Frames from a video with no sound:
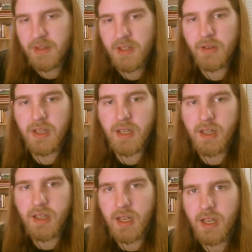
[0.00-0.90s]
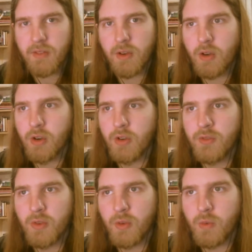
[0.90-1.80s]
theory I, I ever heard
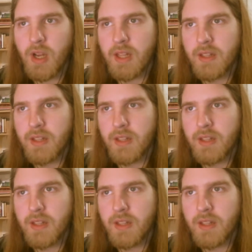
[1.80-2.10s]
for why that